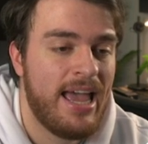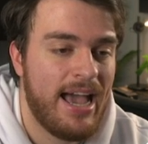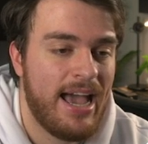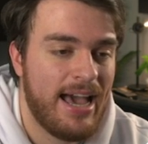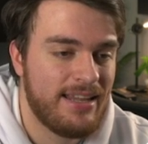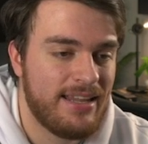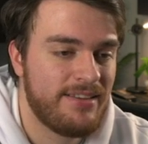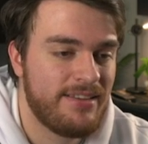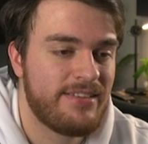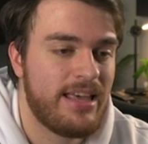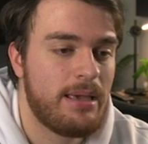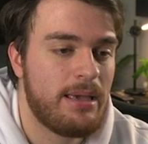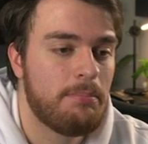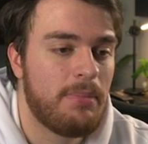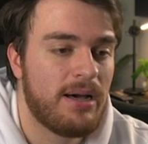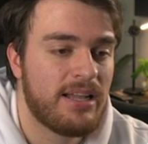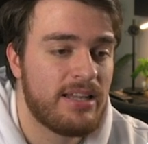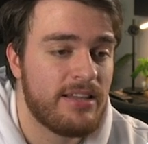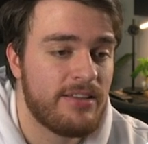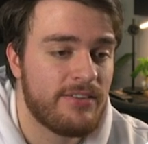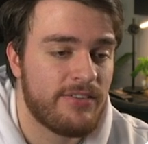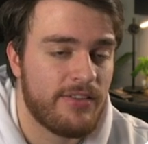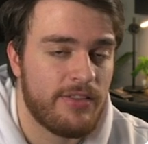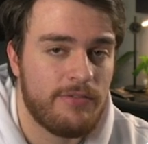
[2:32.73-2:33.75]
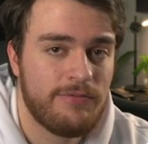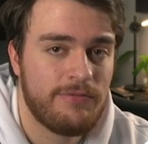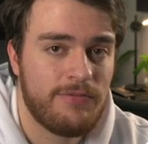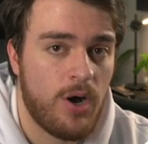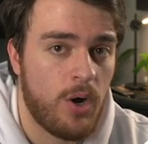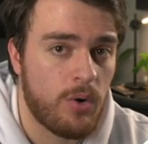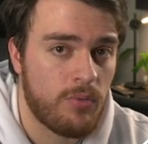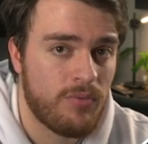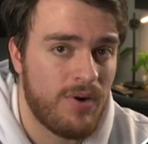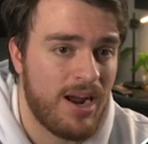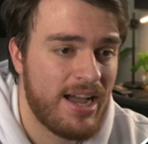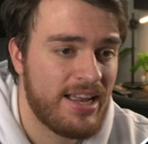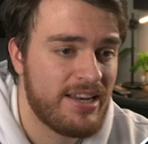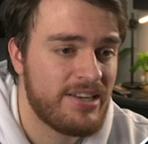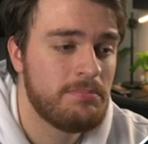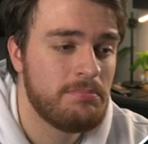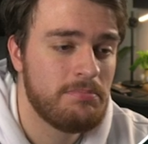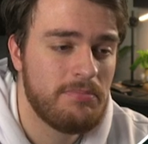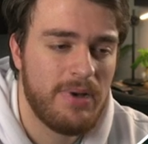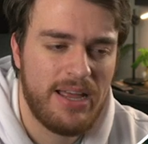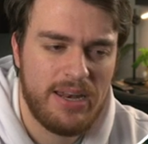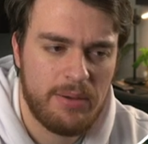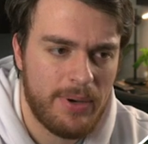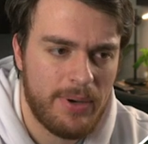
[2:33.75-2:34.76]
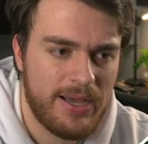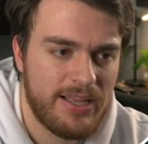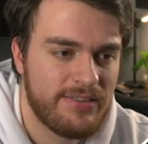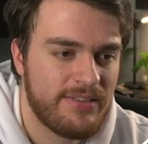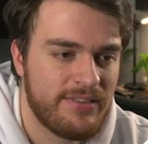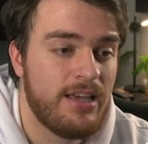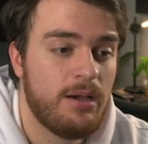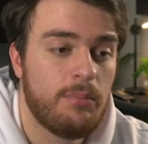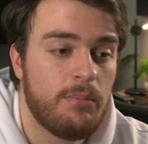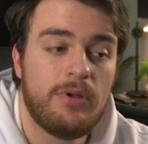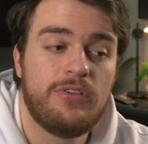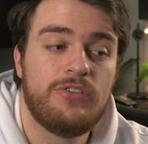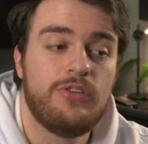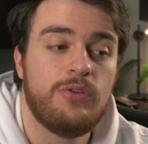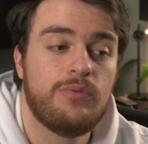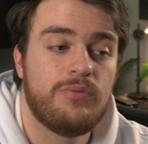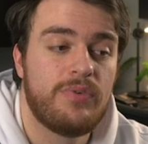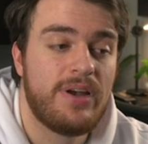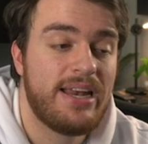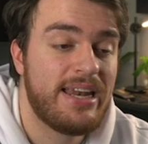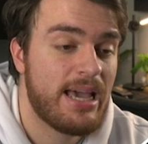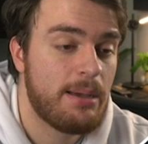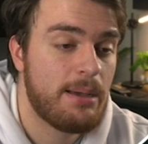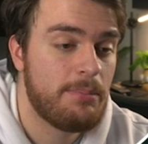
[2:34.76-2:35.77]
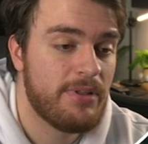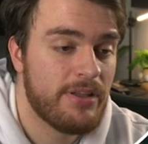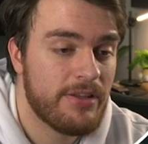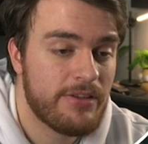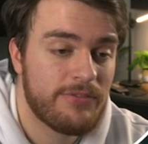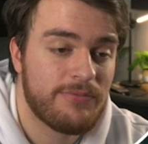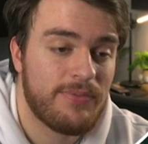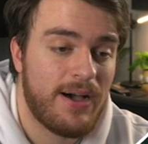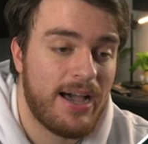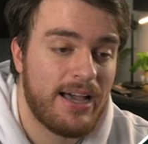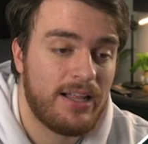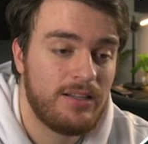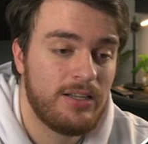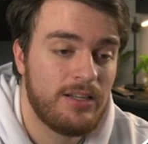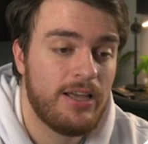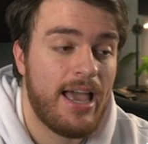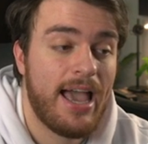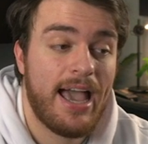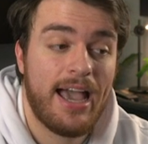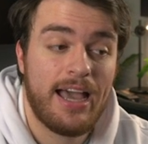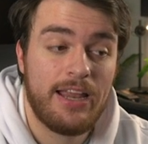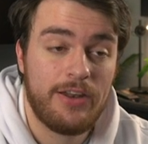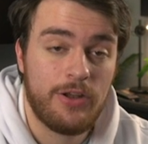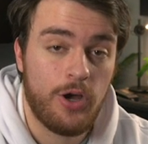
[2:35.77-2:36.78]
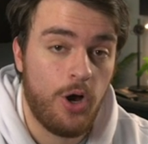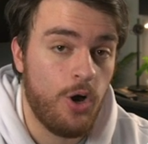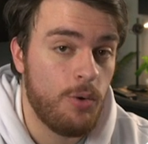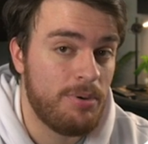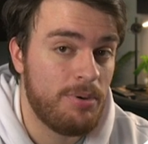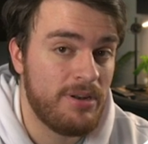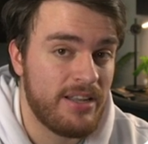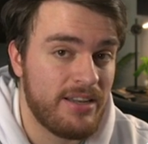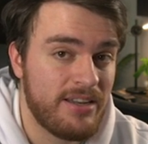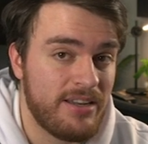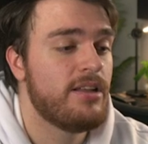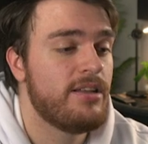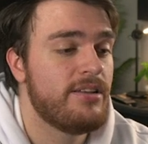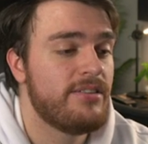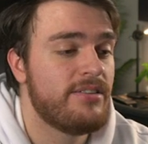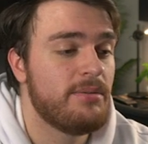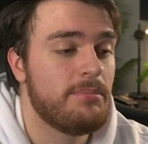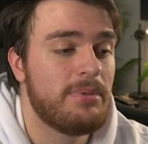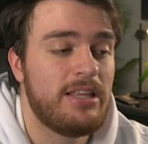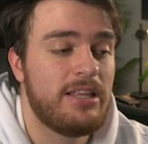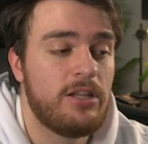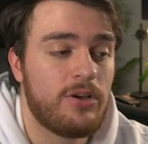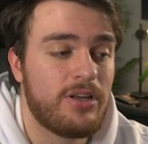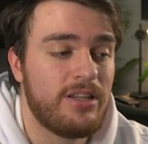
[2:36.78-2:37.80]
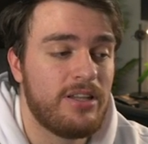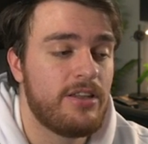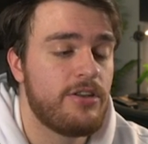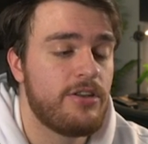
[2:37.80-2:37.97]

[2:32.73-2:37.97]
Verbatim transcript: and the same buttons on the far right. Anyways, once you've renamed this file and opened it, simply look in the